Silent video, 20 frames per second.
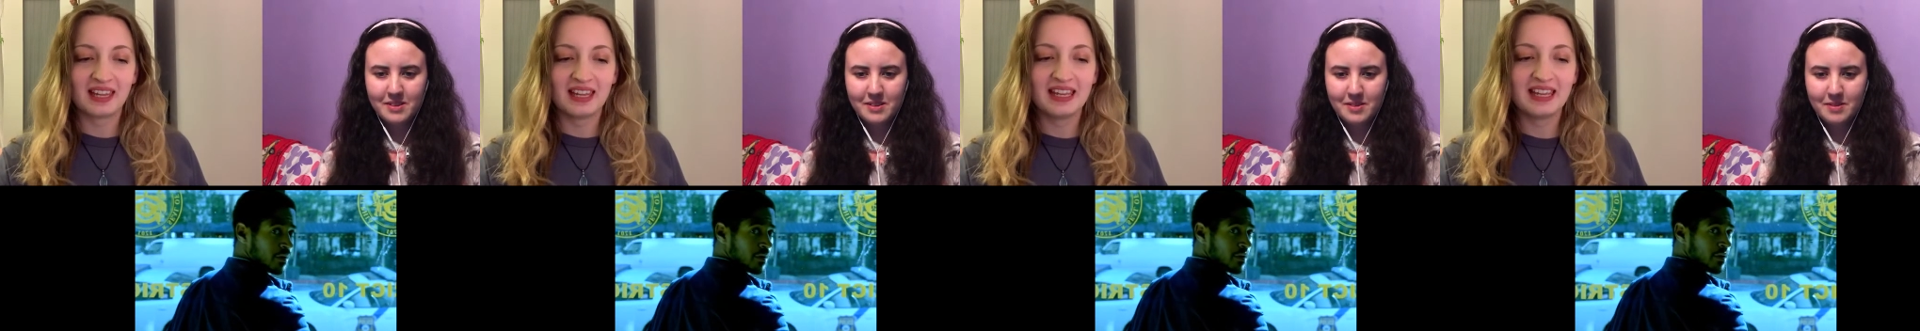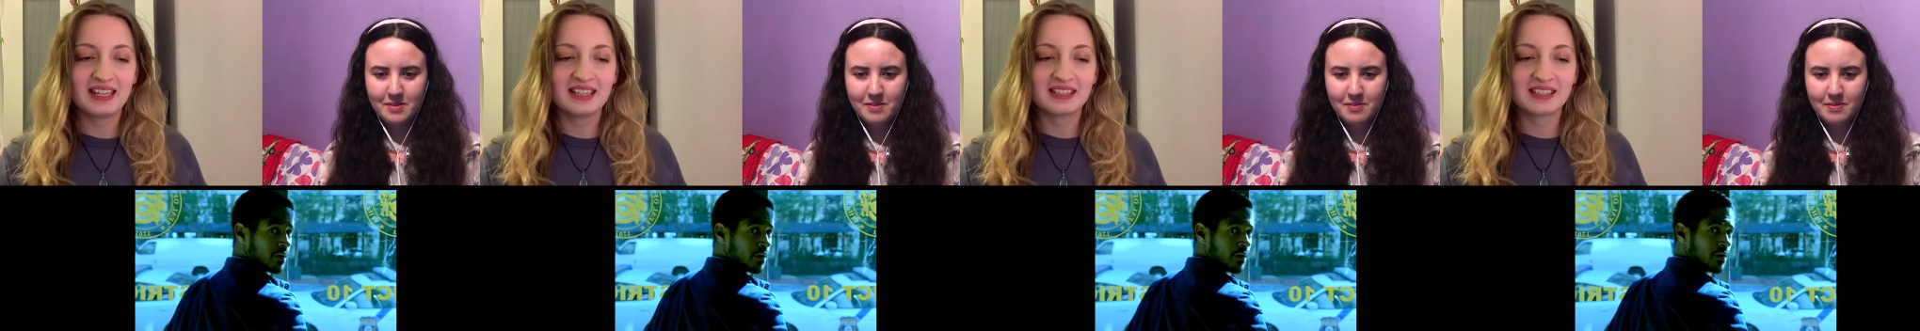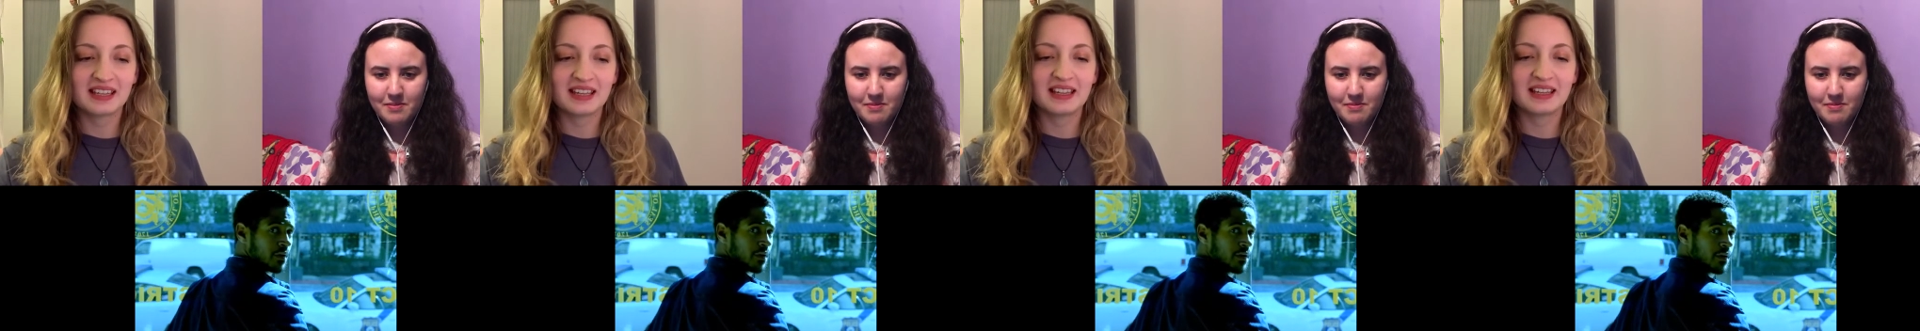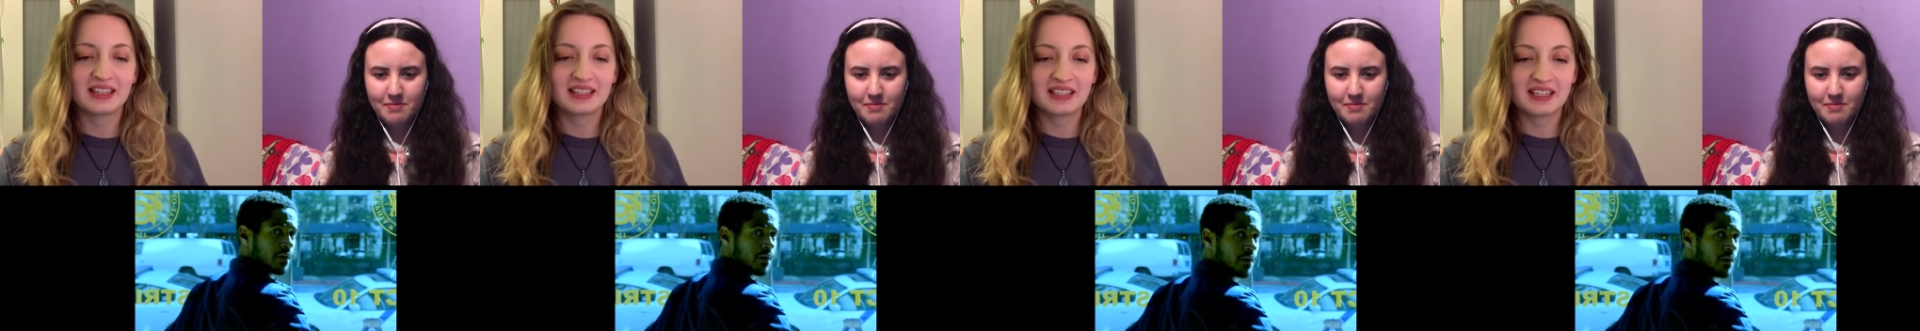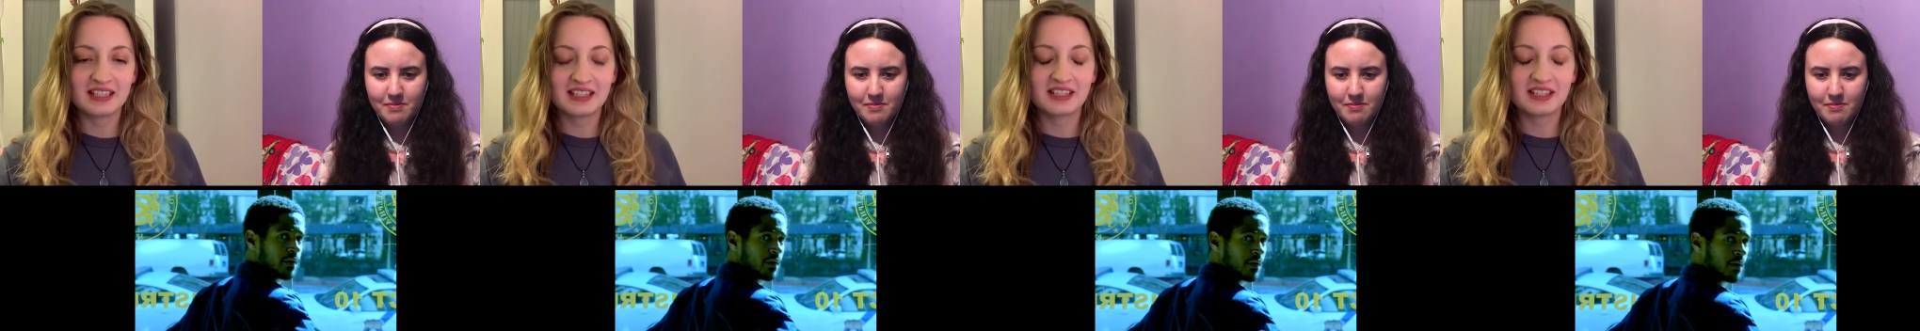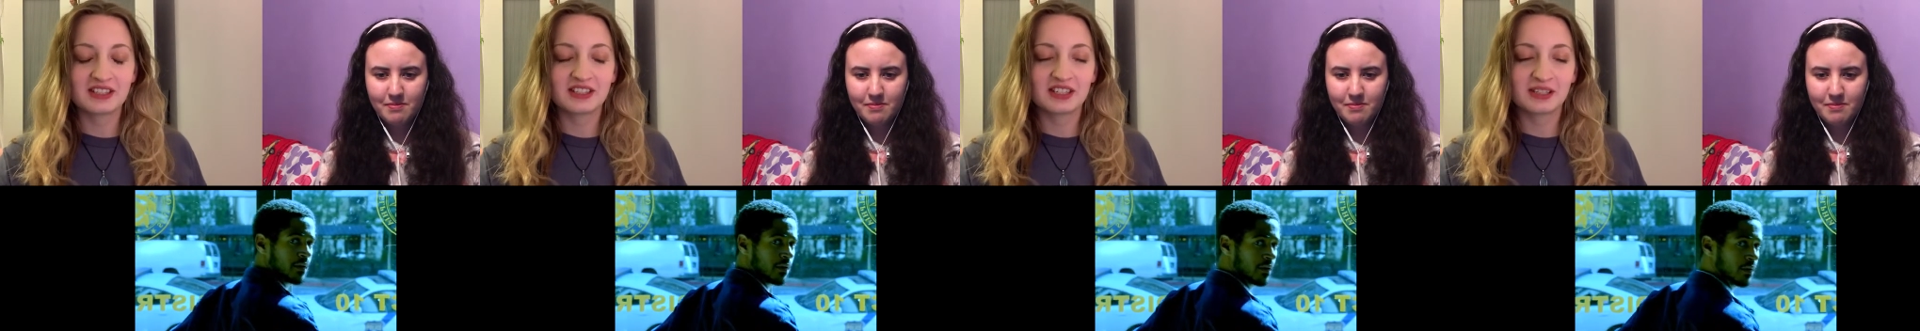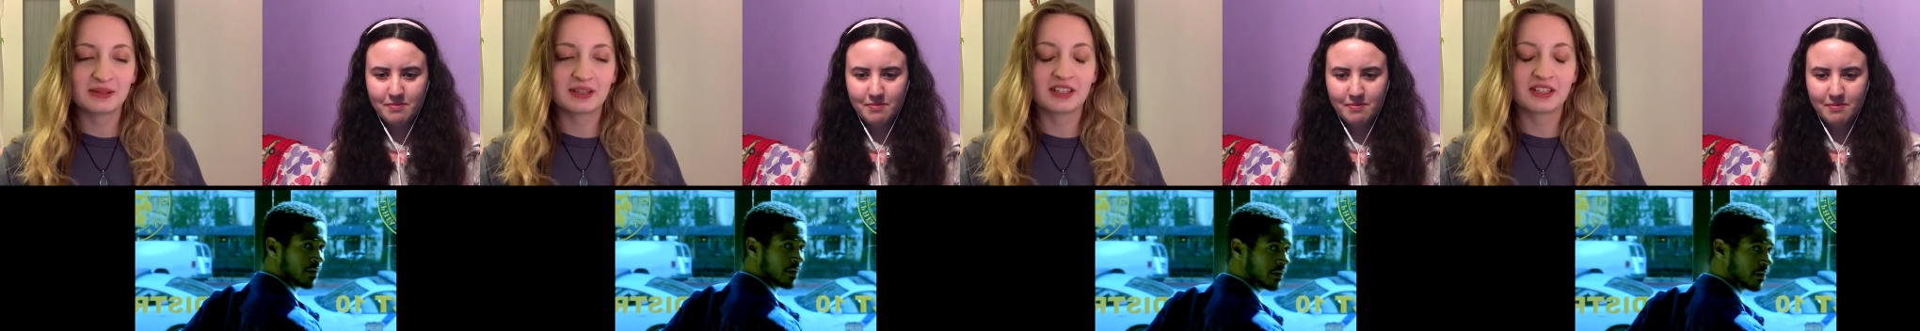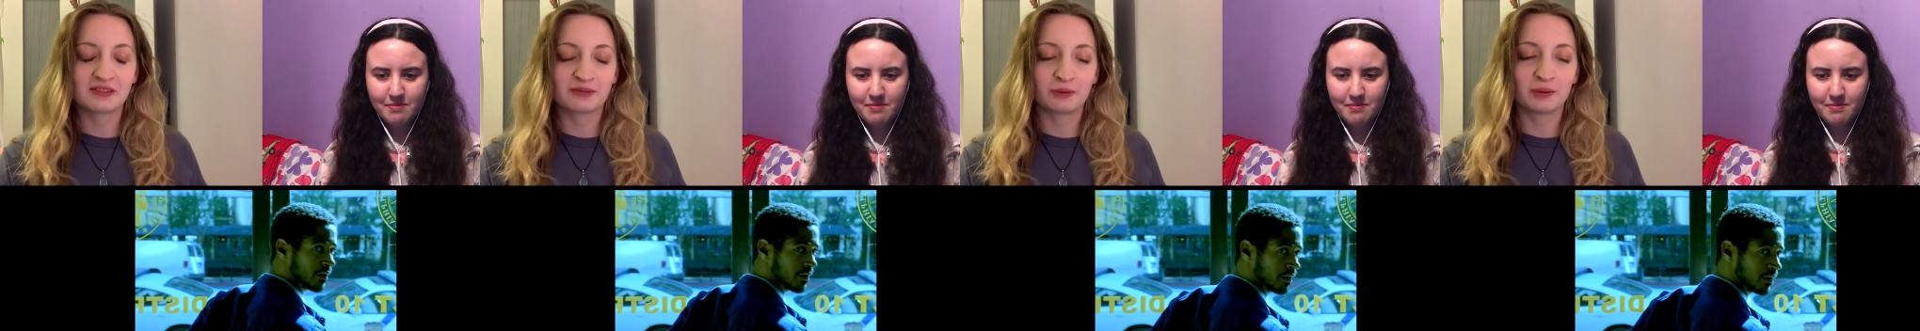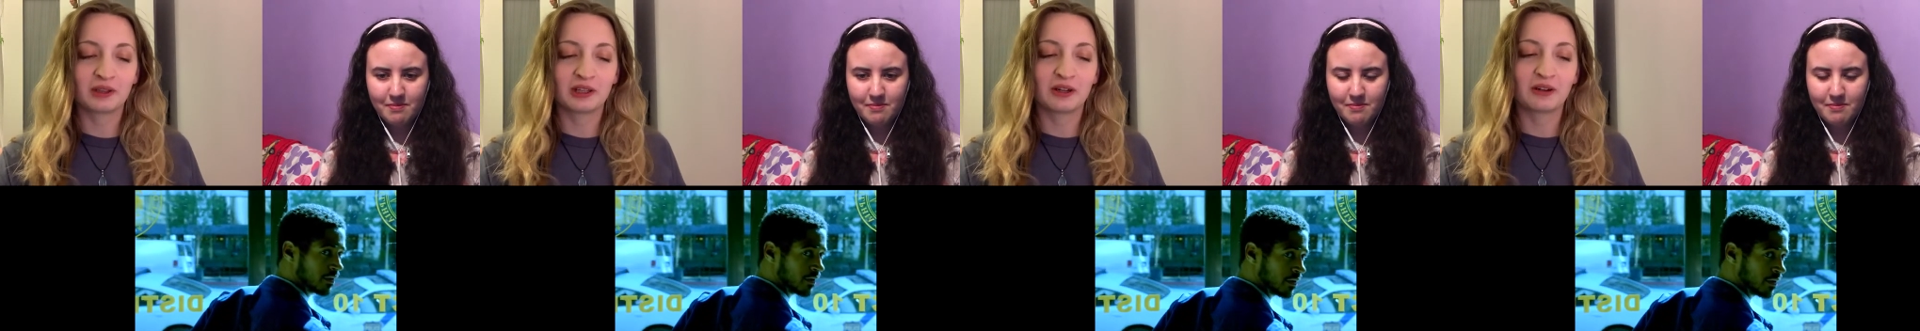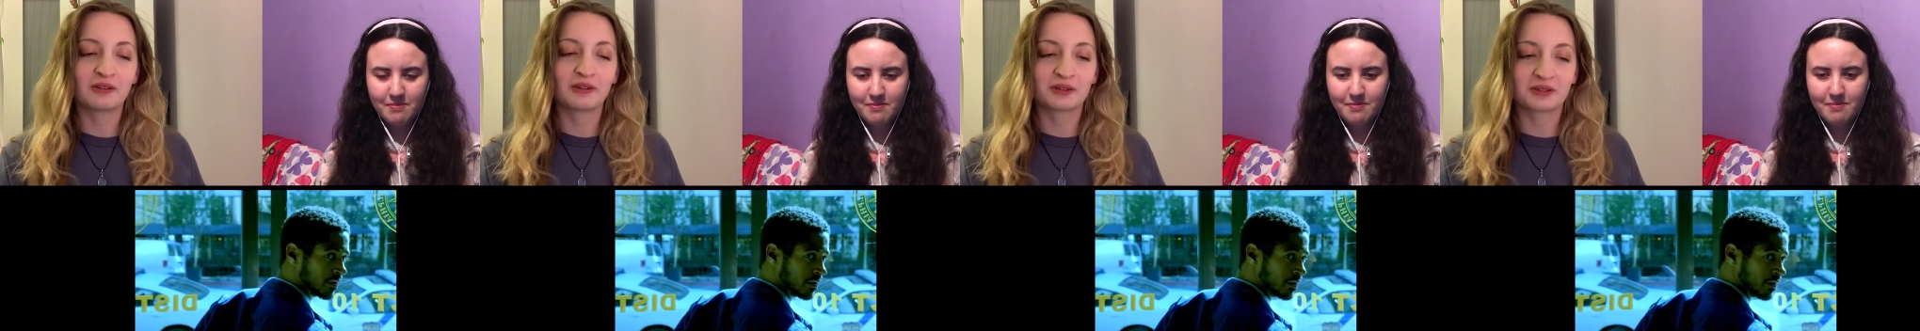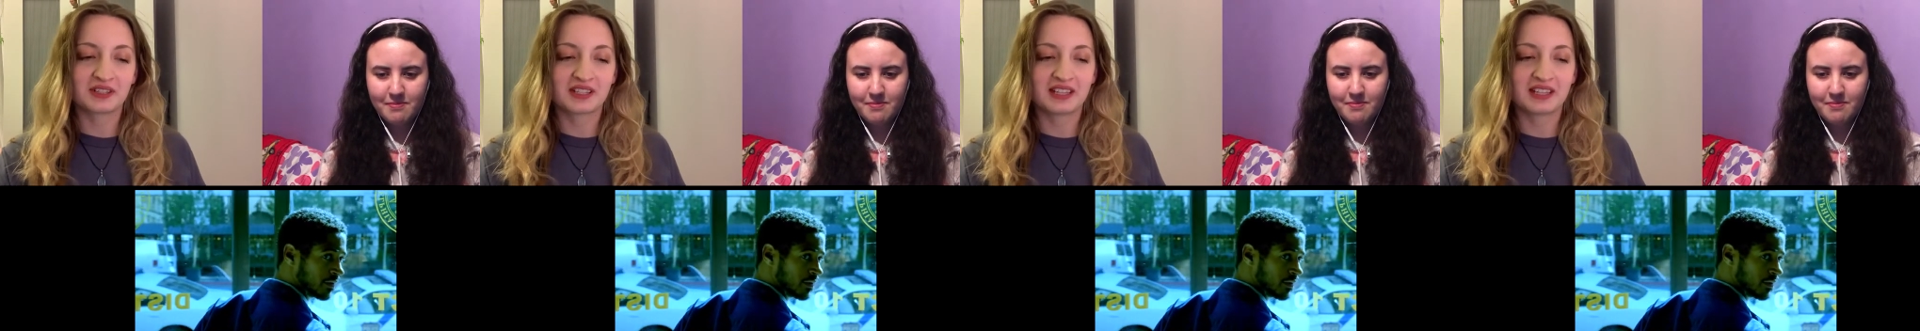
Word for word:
Speaker 1: He's, this is just because of what Laurel